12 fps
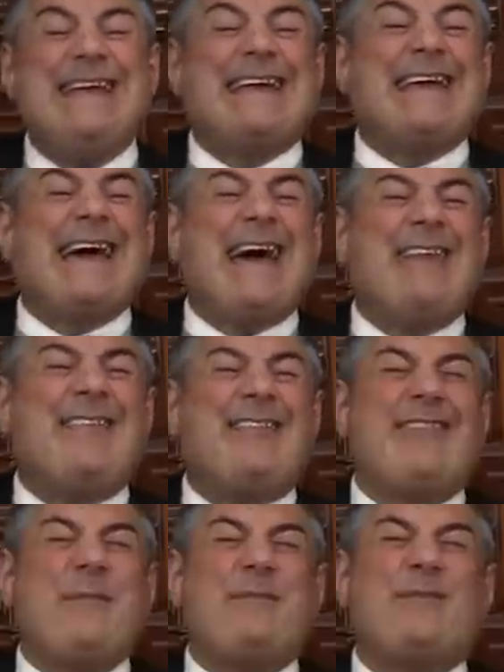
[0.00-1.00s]
The
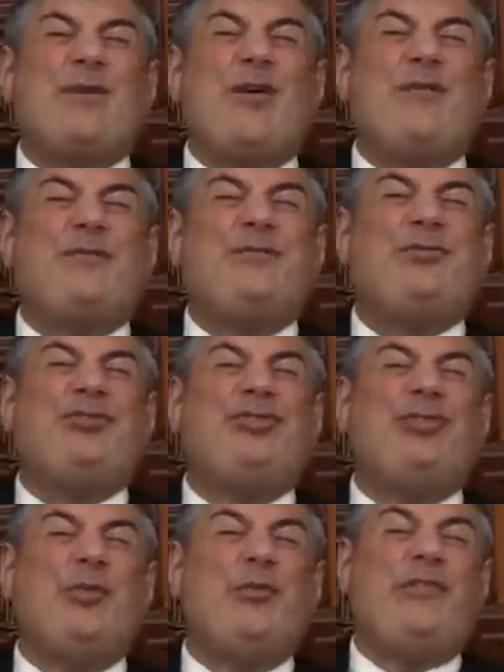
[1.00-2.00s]
concept of
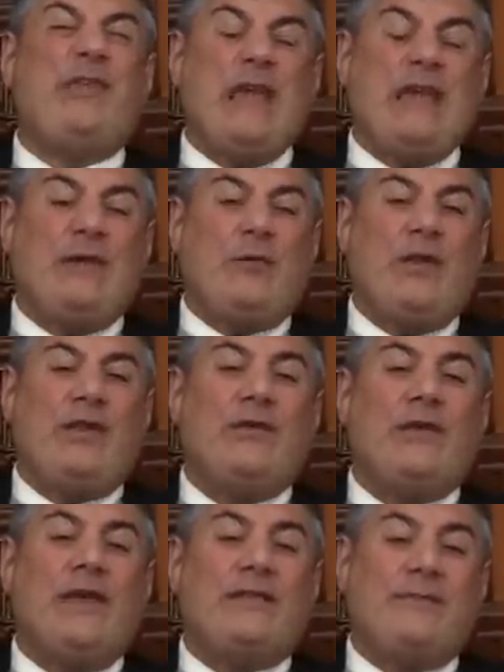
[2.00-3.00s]
choosing when
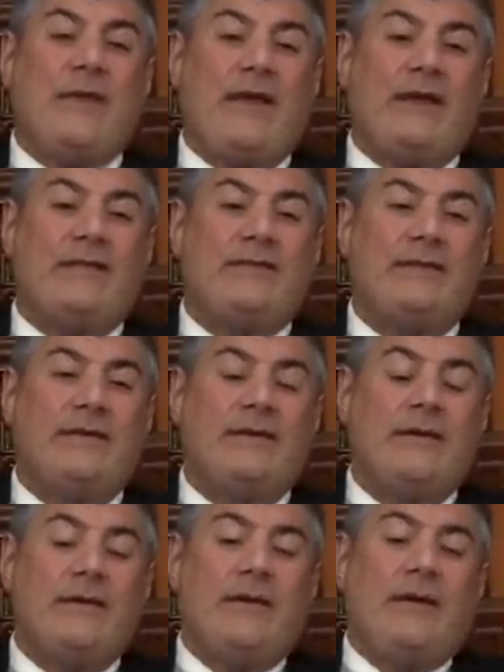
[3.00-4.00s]
you get married.
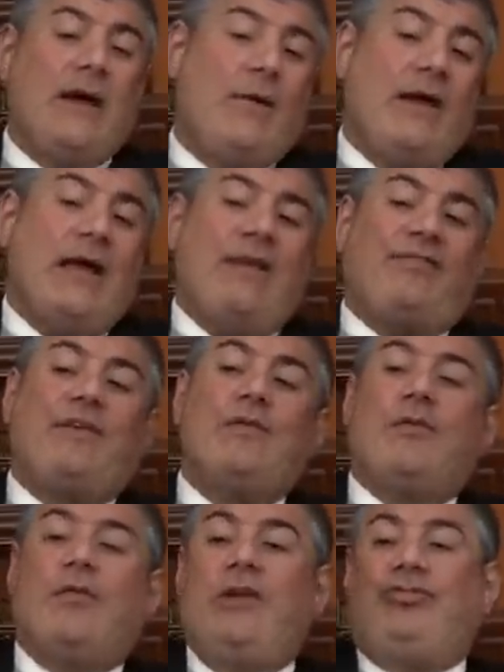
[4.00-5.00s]
I want to ask
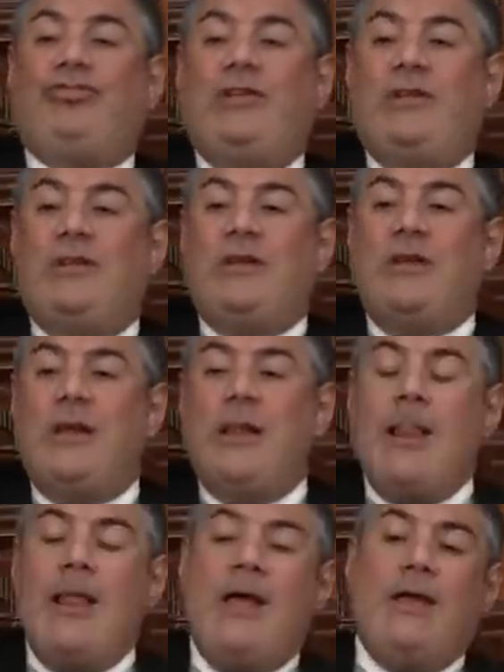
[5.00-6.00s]
you a question.
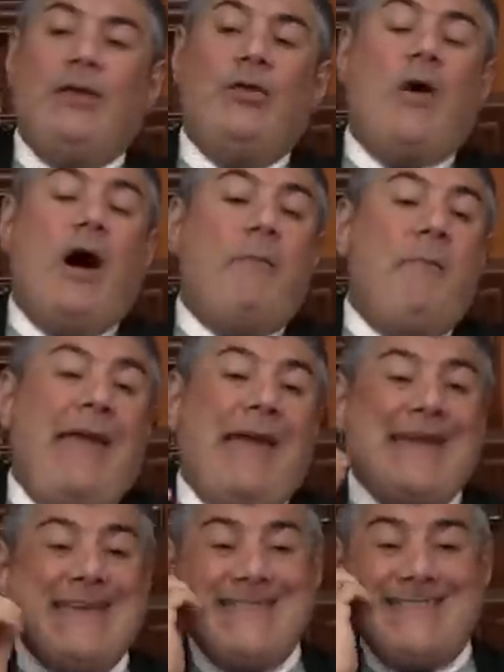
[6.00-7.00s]
You are
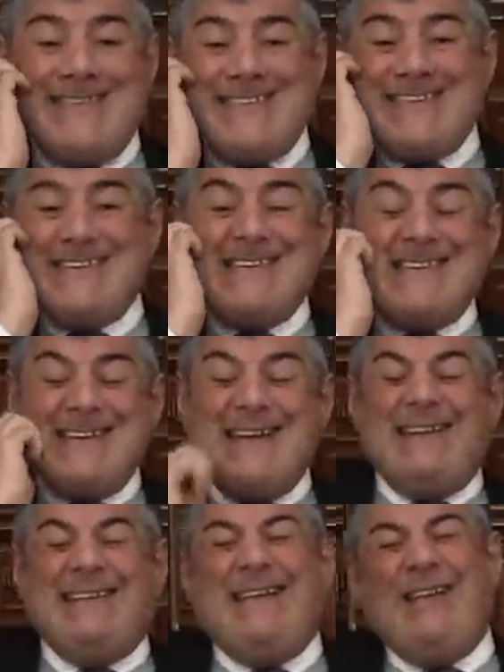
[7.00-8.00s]
married.
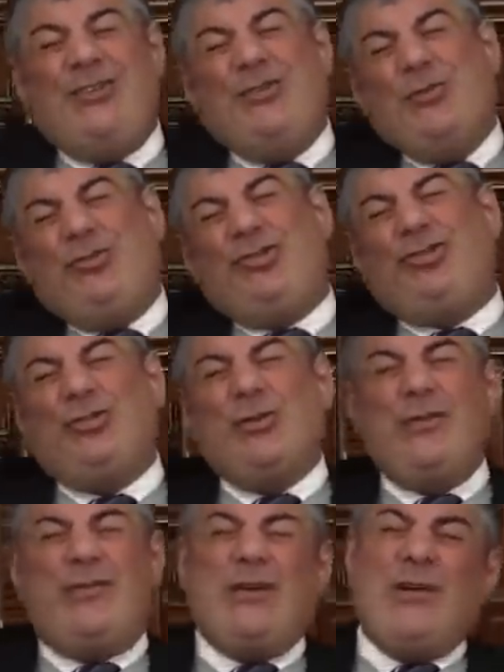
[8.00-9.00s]
Did you
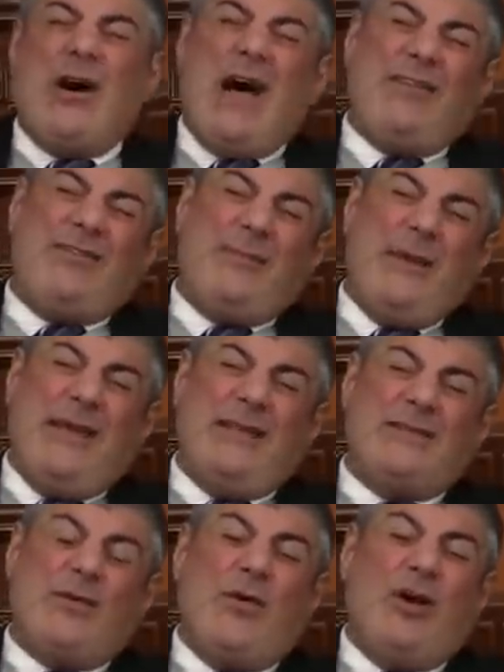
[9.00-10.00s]
choose your
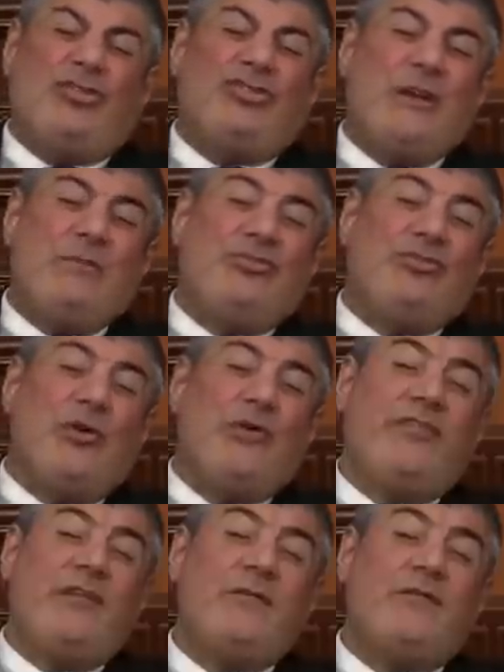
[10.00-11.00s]
husband or Hashem
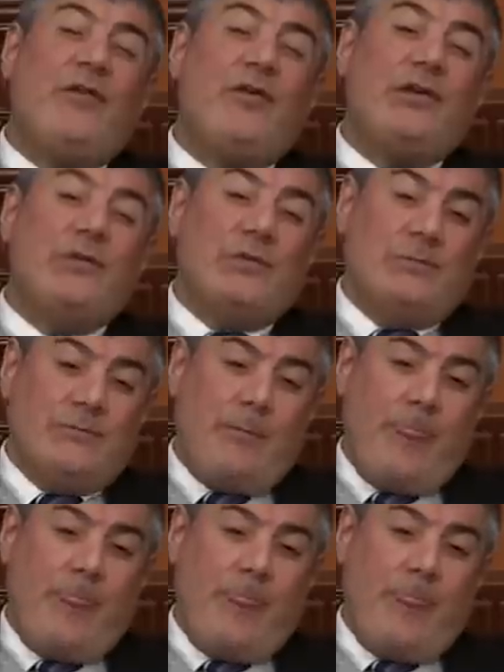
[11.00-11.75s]
chose him for you?